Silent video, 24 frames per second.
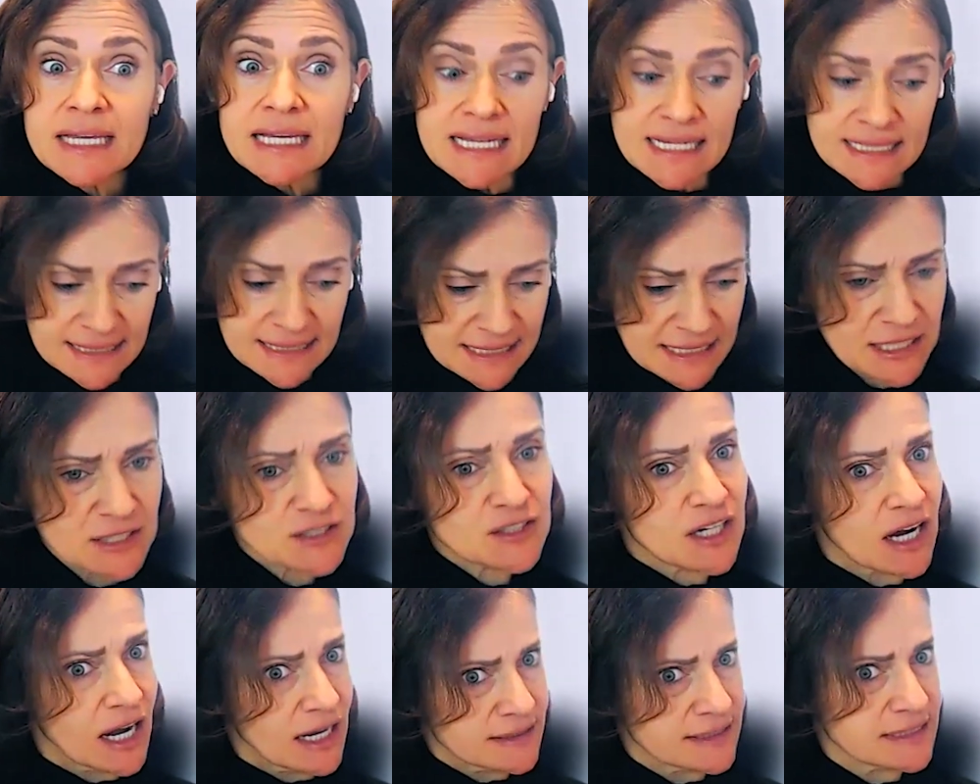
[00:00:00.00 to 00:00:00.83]
is that
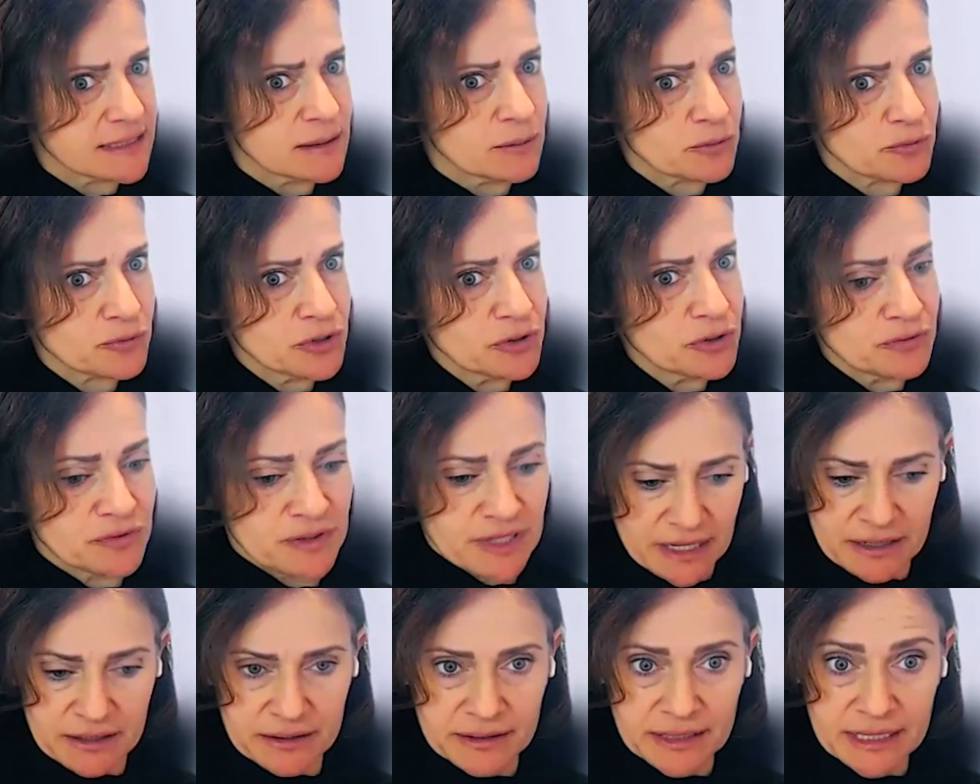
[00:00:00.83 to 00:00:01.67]
it's got some root
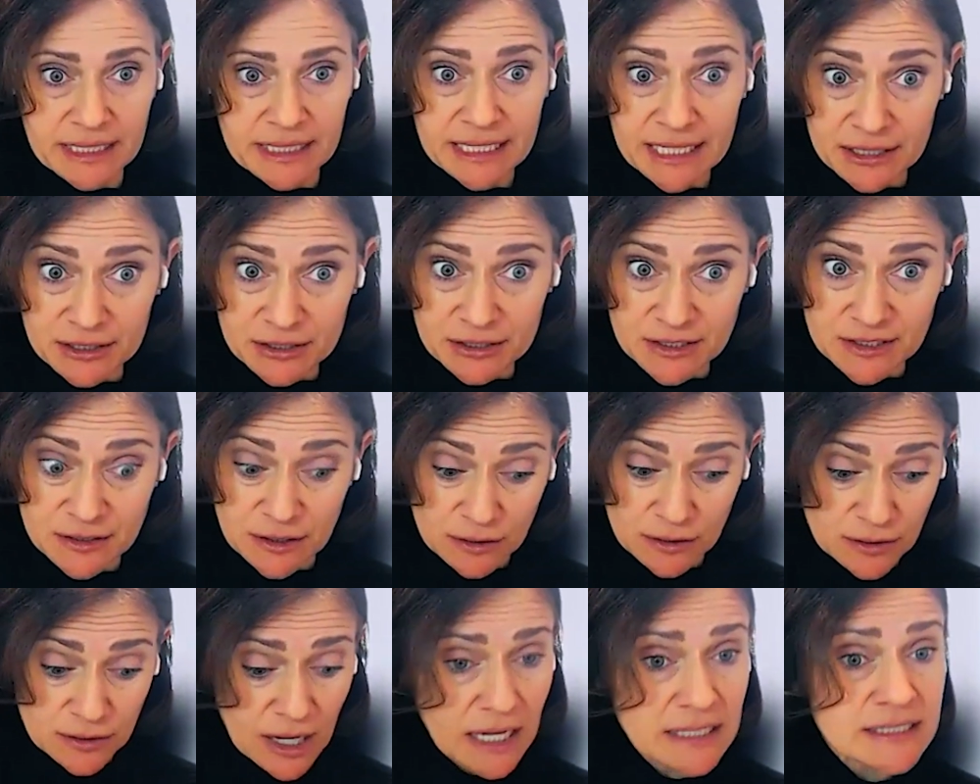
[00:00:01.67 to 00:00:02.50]
there. Here's
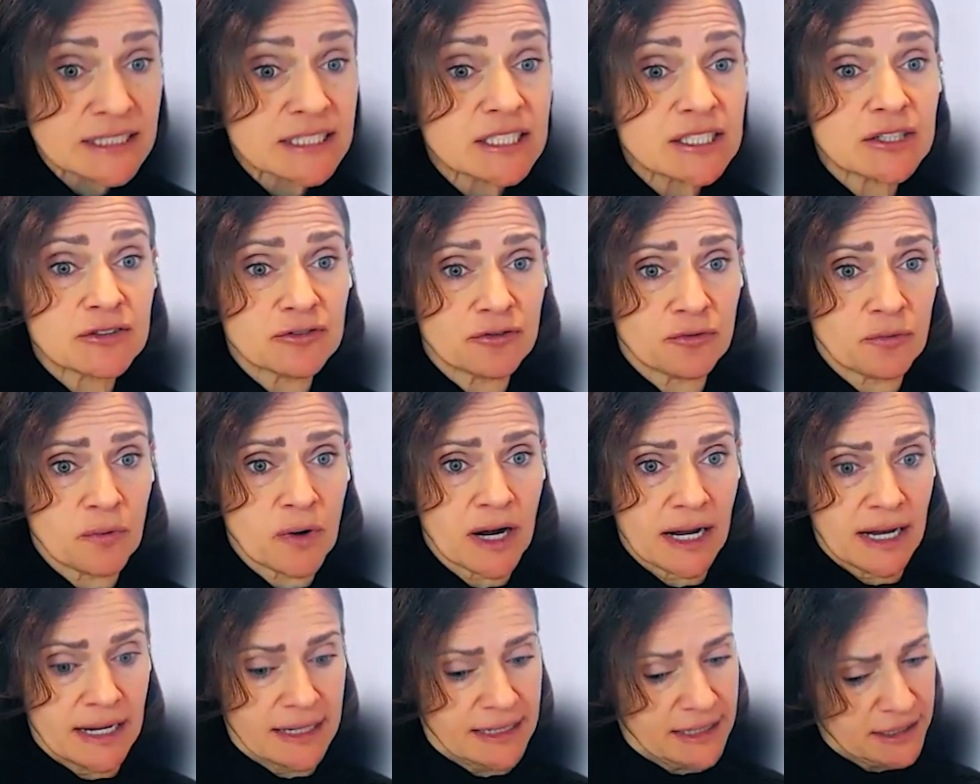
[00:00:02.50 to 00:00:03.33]
the logic of
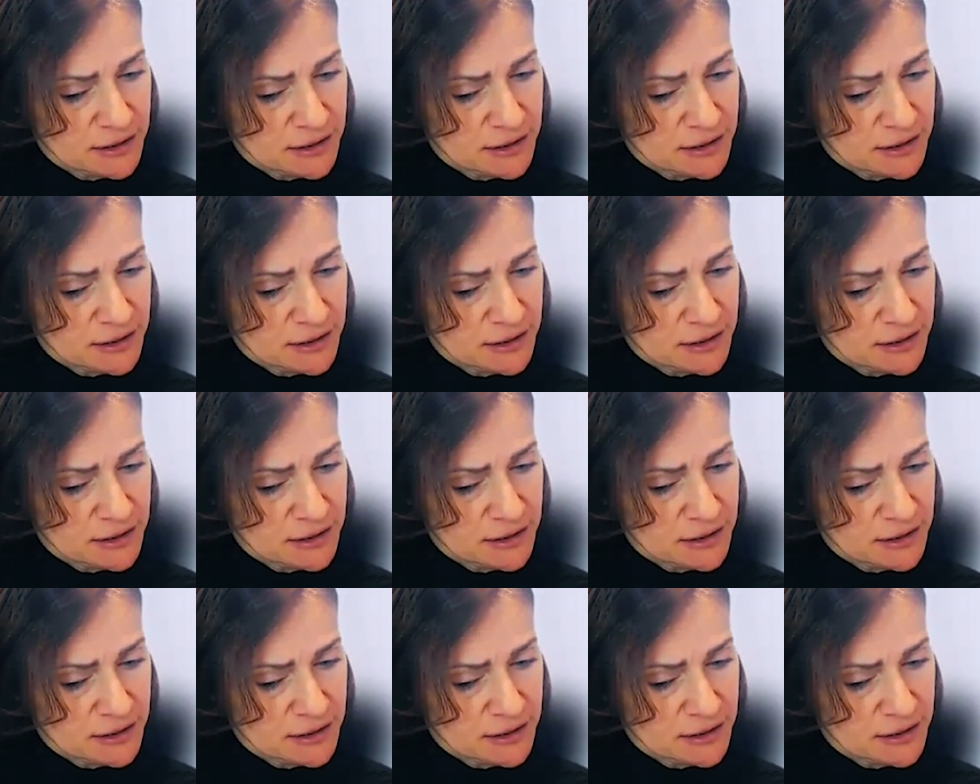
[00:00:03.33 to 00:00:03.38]
why,